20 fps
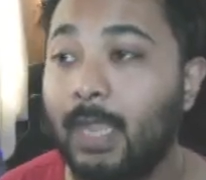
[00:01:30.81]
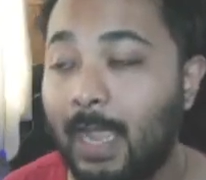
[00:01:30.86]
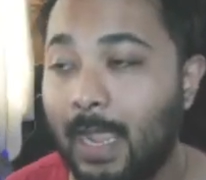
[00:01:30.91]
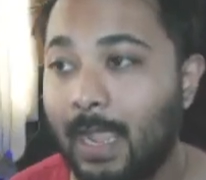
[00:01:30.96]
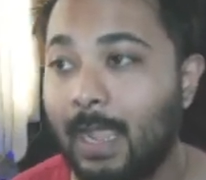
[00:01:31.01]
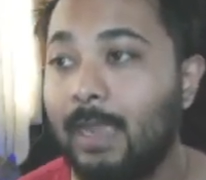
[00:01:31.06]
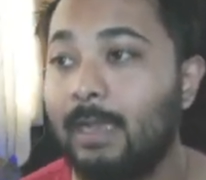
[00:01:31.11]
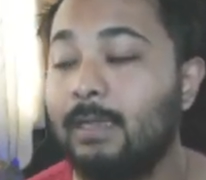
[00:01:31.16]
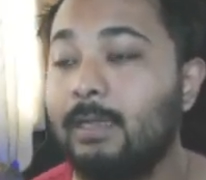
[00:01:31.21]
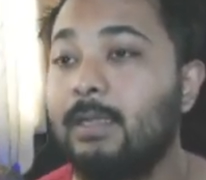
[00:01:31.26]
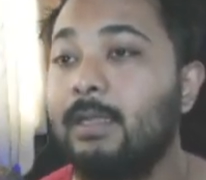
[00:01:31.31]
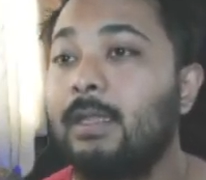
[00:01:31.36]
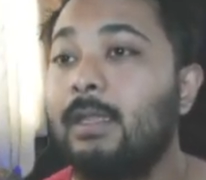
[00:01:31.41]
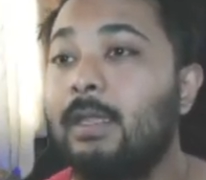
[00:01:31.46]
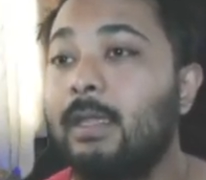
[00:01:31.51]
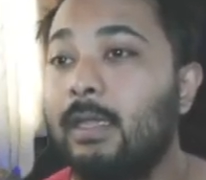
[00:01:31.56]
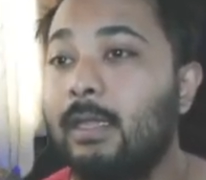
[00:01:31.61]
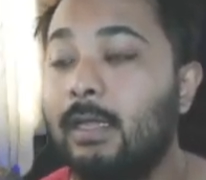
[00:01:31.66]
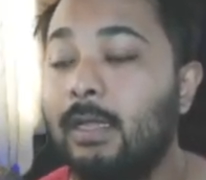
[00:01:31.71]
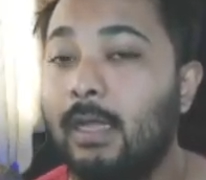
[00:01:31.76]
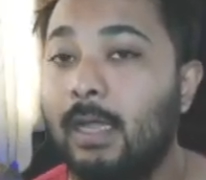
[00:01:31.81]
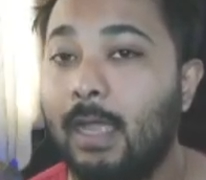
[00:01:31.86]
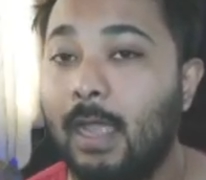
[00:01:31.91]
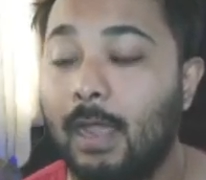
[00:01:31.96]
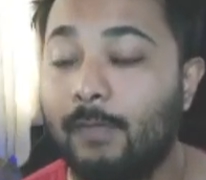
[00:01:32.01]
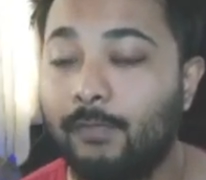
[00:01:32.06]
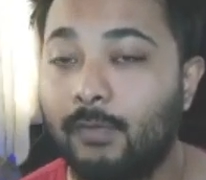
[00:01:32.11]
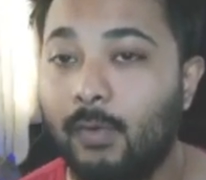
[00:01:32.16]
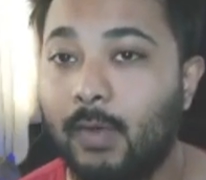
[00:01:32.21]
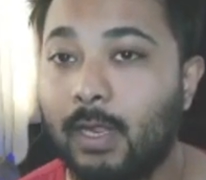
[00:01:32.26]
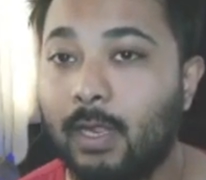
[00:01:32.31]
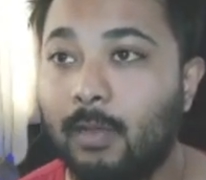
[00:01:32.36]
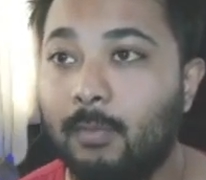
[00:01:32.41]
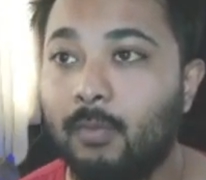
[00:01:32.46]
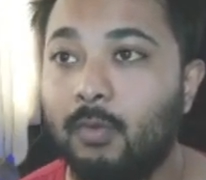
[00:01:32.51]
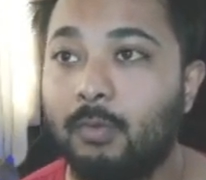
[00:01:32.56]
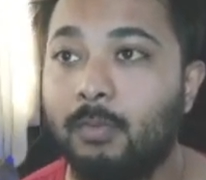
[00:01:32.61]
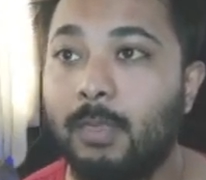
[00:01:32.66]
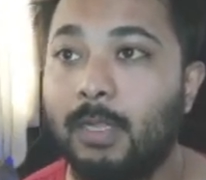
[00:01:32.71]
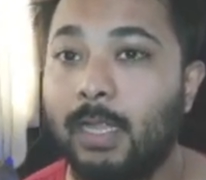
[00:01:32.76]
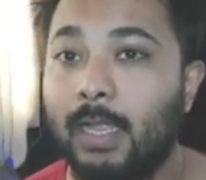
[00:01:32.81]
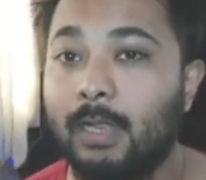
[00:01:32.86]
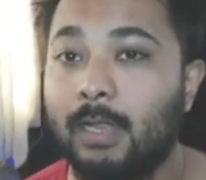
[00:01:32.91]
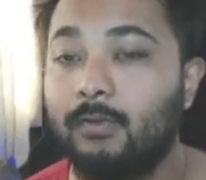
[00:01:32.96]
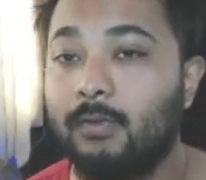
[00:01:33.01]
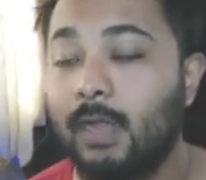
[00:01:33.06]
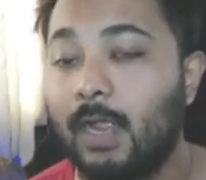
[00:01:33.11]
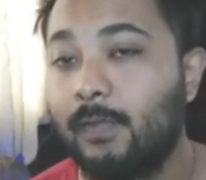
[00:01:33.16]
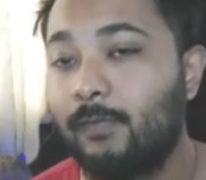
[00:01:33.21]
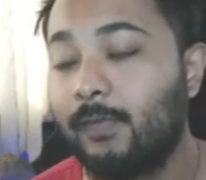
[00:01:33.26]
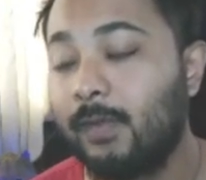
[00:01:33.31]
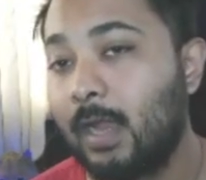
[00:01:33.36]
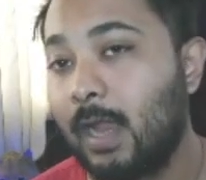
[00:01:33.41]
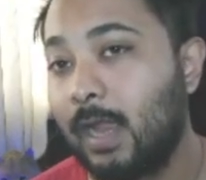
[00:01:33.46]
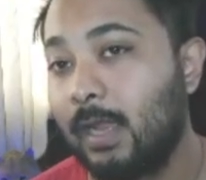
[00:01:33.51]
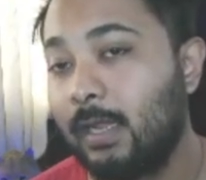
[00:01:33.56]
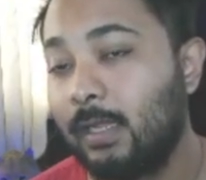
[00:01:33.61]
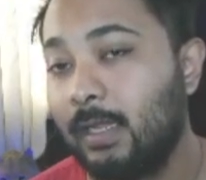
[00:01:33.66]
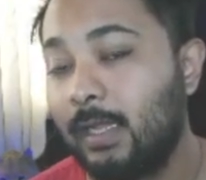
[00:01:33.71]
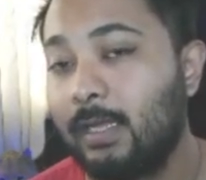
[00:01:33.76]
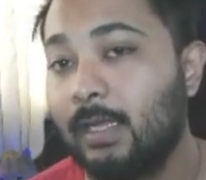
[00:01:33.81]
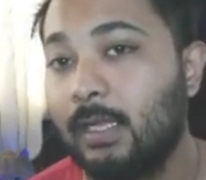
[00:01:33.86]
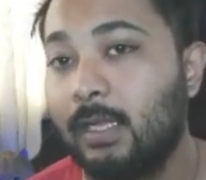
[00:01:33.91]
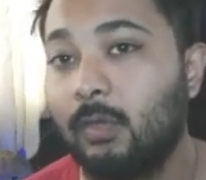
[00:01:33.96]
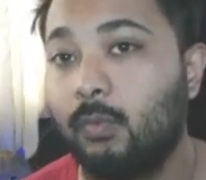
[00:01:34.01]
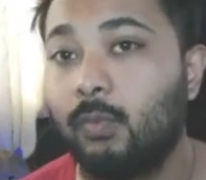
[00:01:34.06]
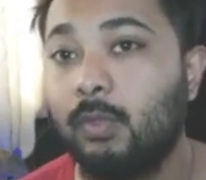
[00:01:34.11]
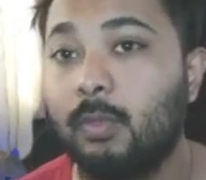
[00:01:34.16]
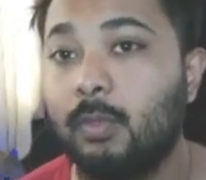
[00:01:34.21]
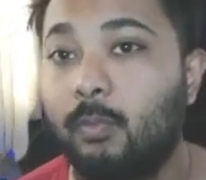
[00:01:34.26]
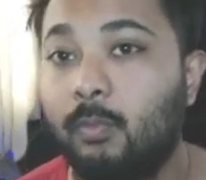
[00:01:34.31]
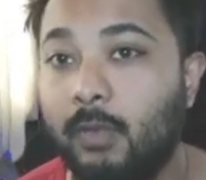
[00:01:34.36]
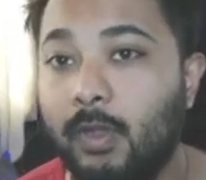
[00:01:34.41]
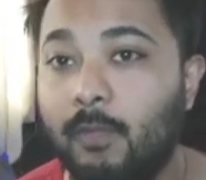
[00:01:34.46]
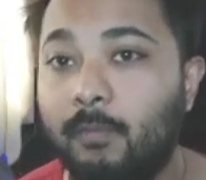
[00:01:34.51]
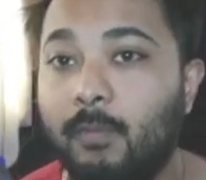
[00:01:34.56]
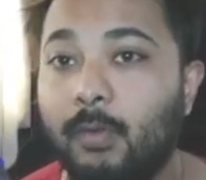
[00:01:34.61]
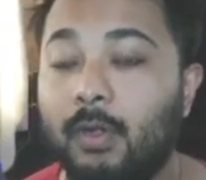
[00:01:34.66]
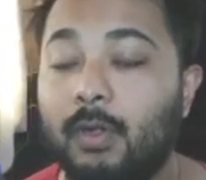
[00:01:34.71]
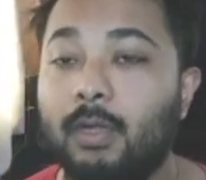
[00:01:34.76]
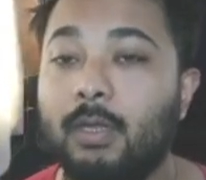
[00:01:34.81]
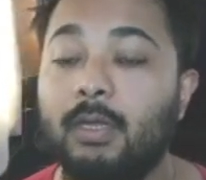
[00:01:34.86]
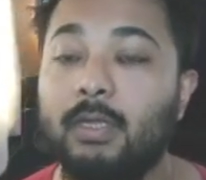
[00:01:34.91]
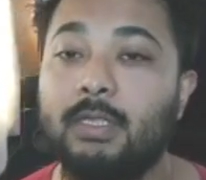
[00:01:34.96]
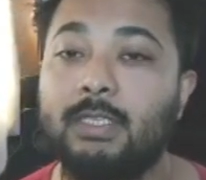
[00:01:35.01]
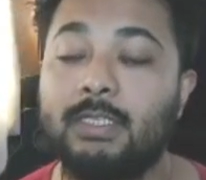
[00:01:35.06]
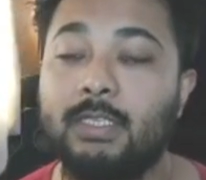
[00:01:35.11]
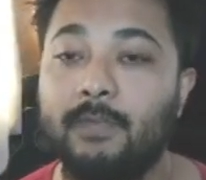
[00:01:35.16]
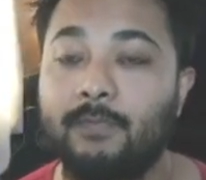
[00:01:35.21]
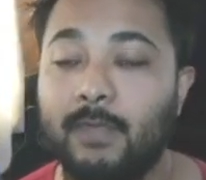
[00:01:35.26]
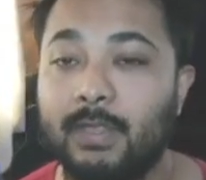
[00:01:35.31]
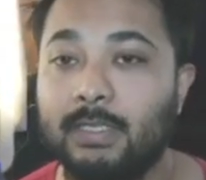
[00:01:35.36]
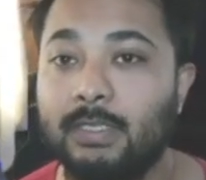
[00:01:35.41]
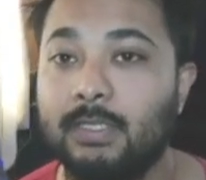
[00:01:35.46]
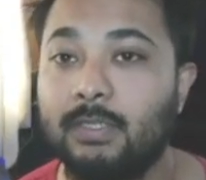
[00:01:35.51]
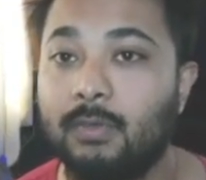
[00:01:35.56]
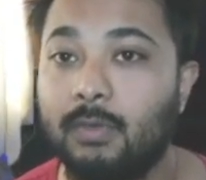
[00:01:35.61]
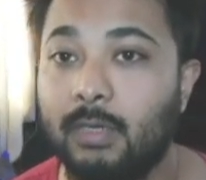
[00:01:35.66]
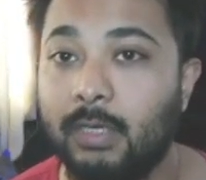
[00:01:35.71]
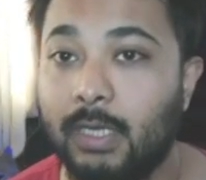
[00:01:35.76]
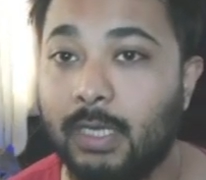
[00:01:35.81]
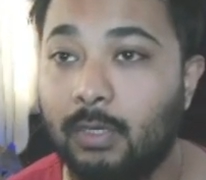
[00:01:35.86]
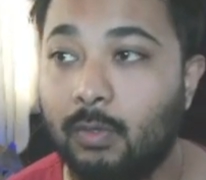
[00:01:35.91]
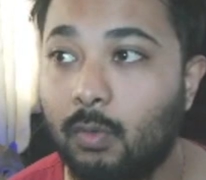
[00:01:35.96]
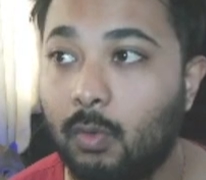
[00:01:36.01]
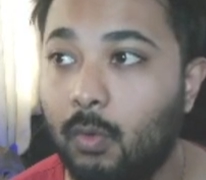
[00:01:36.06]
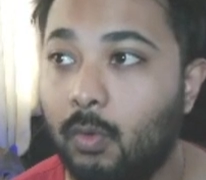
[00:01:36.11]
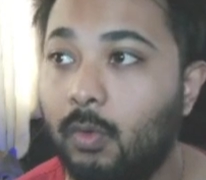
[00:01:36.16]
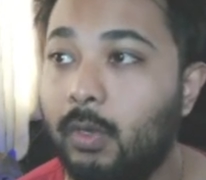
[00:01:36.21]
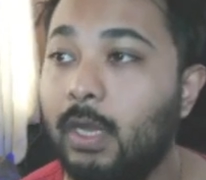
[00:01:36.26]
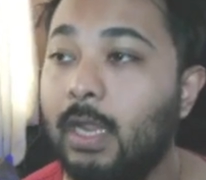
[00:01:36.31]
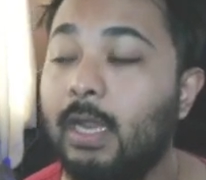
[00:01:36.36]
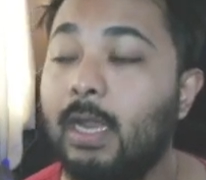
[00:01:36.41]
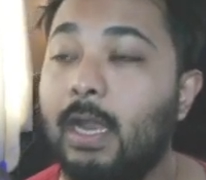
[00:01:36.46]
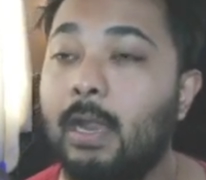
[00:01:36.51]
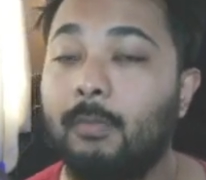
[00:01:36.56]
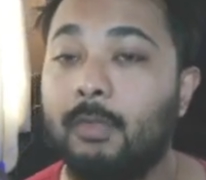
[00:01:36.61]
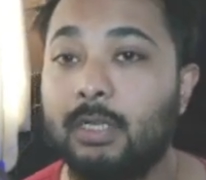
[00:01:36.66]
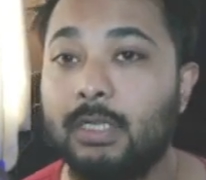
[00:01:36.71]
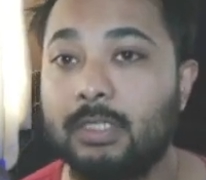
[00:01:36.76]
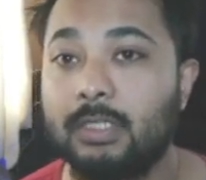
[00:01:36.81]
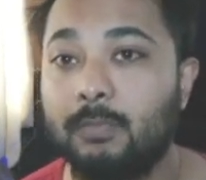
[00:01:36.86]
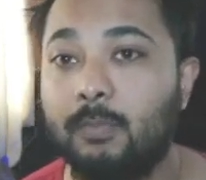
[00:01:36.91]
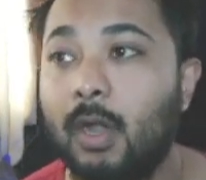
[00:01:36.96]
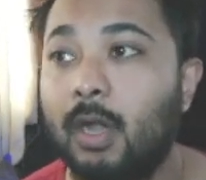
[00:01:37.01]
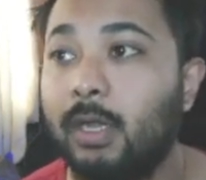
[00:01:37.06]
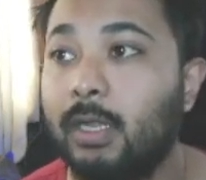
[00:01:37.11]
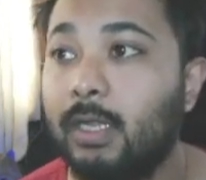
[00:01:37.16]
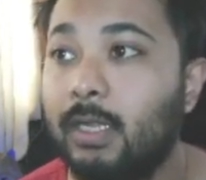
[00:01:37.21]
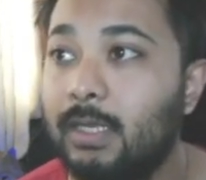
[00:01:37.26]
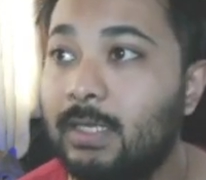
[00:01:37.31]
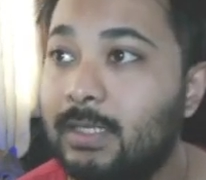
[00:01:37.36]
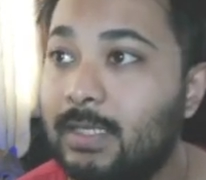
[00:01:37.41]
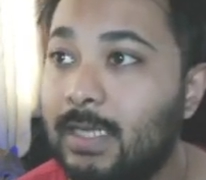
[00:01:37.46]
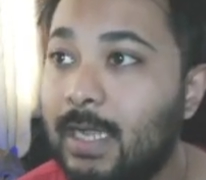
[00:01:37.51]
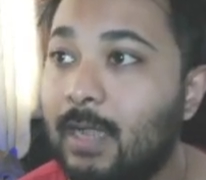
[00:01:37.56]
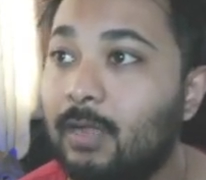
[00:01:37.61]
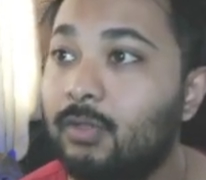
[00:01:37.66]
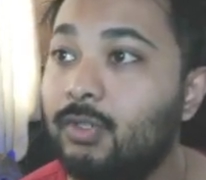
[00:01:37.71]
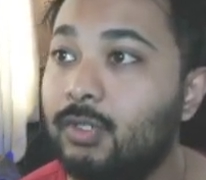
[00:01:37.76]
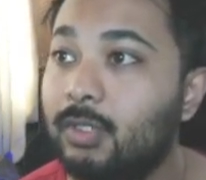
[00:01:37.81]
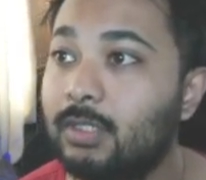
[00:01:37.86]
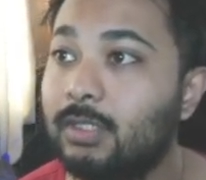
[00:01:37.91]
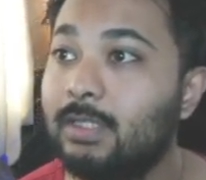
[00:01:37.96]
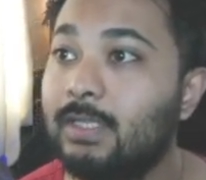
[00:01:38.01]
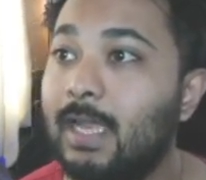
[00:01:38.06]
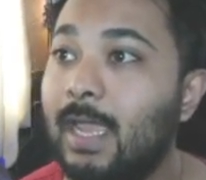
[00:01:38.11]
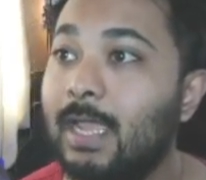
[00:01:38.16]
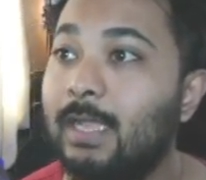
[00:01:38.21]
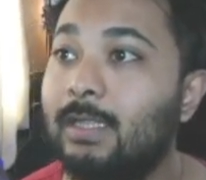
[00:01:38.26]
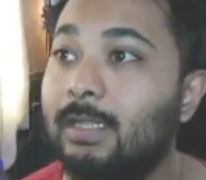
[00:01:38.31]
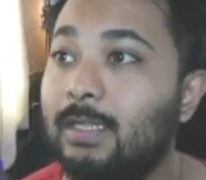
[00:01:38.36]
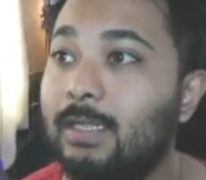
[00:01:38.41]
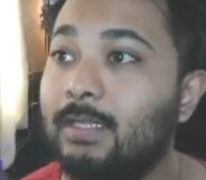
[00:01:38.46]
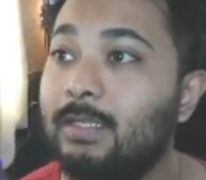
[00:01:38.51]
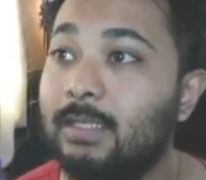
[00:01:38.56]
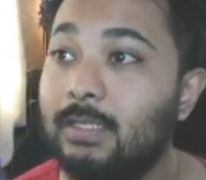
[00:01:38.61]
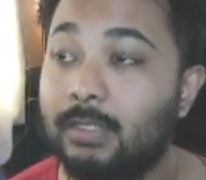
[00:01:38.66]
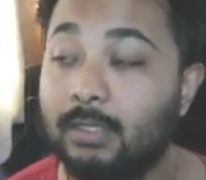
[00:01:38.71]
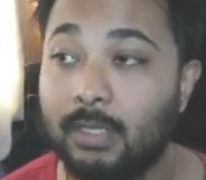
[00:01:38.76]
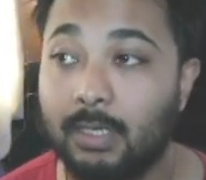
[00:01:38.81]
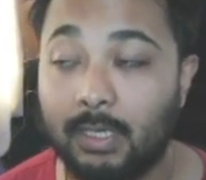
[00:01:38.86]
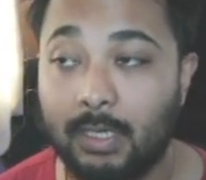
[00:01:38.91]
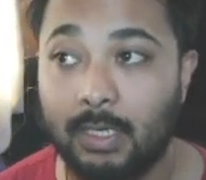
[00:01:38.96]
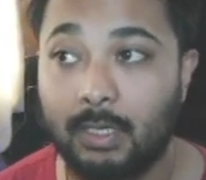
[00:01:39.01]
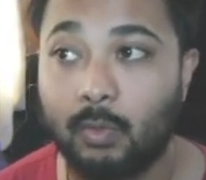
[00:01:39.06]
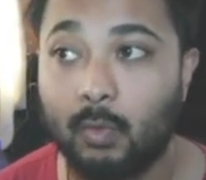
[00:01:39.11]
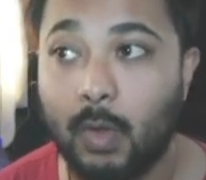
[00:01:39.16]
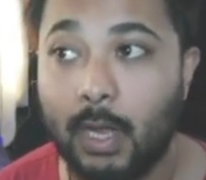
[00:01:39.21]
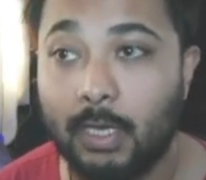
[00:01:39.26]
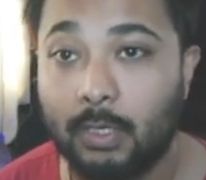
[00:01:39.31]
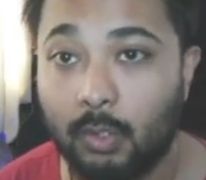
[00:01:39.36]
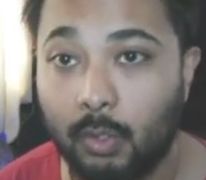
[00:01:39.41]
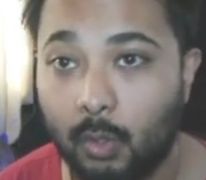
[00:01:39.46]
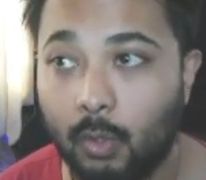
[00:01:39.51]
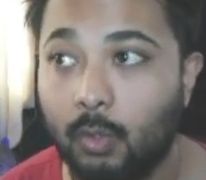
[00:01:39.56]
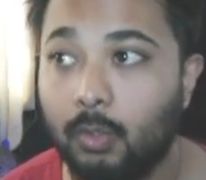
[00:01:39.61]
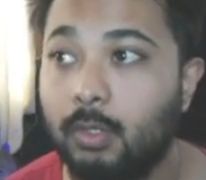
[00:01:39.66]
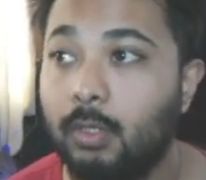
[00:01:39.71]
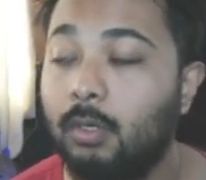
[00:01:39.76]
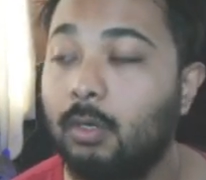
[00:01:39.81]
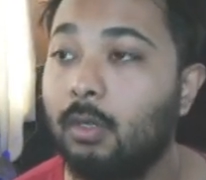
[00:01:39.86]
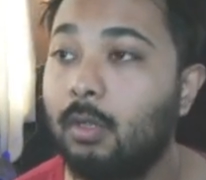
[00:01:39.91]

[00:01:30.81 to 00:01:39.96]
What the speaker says: And after I come in with my Lantern, after I get hit with the Brave Bird, its defense is going to get lowered and I'm going to spark it down just like this. It's going to get quite low there.